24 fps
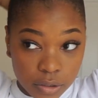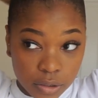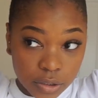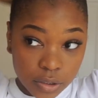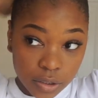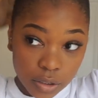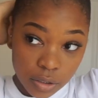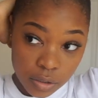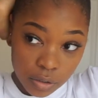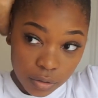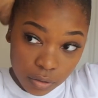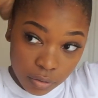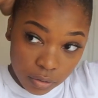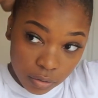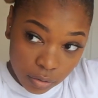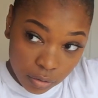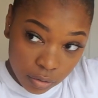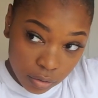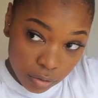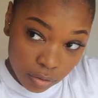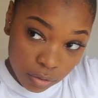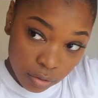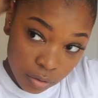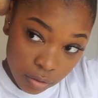So
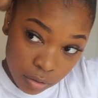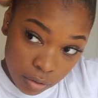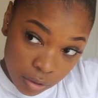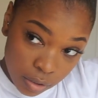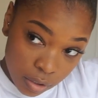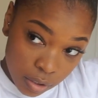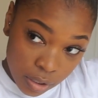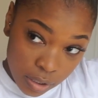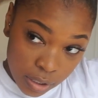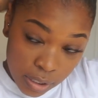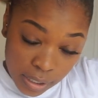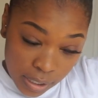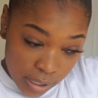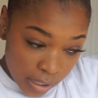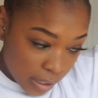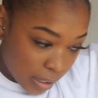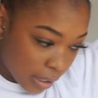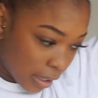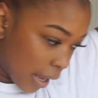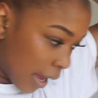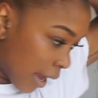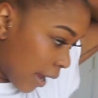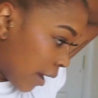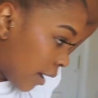
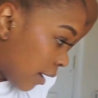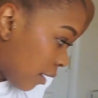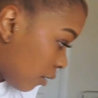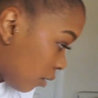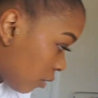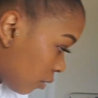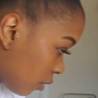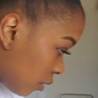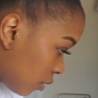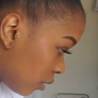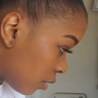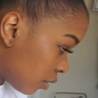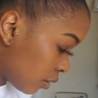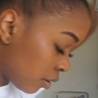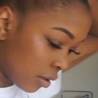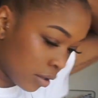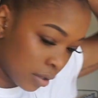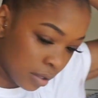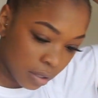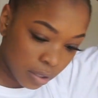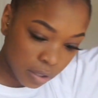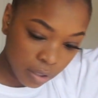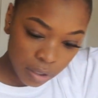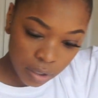now
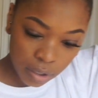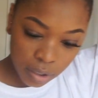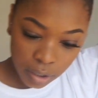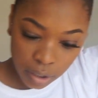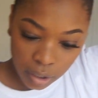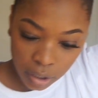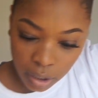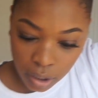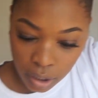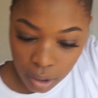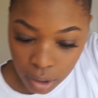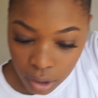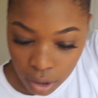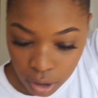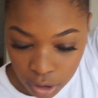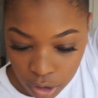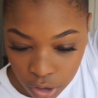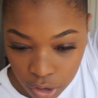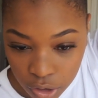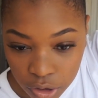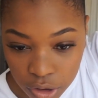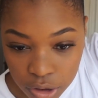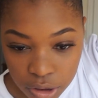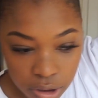
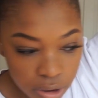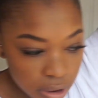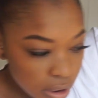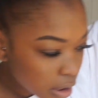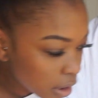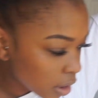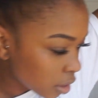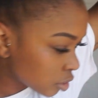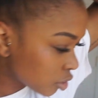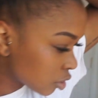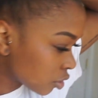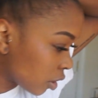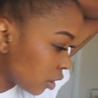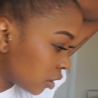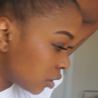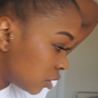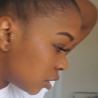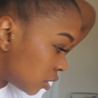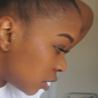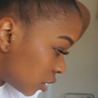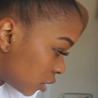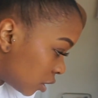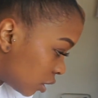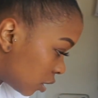you just need a
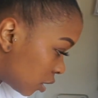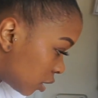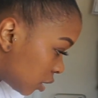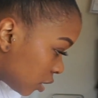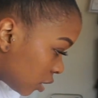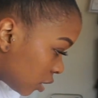scrunchie.